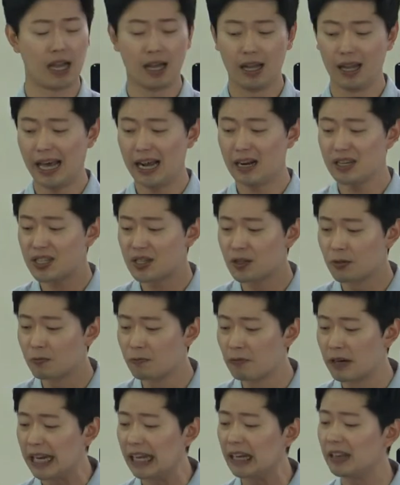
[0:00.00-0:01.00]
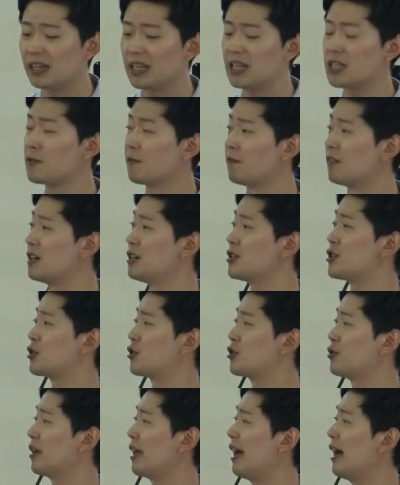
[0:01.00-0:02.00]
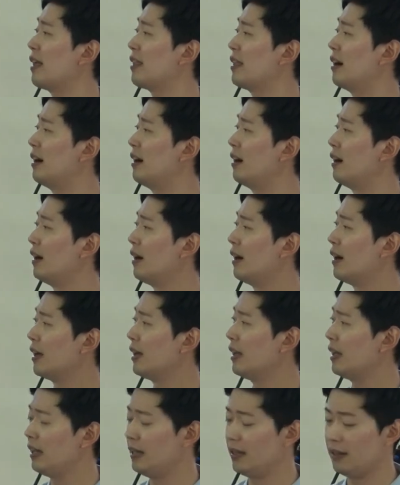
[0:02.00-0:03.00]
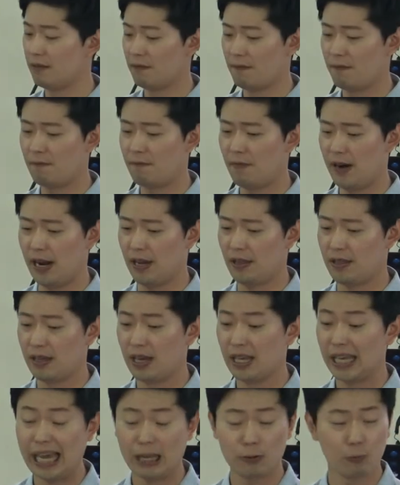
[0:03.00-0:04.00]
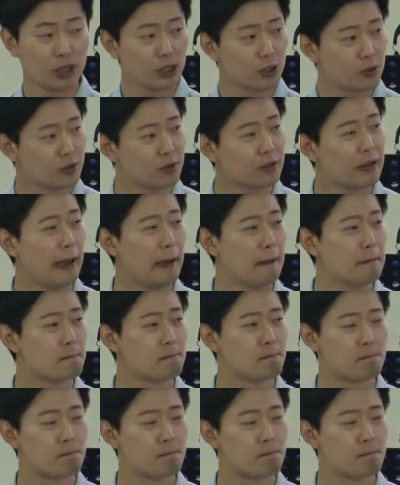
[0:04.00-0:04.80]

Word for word: Let us read this verse together in faith. Can we do that?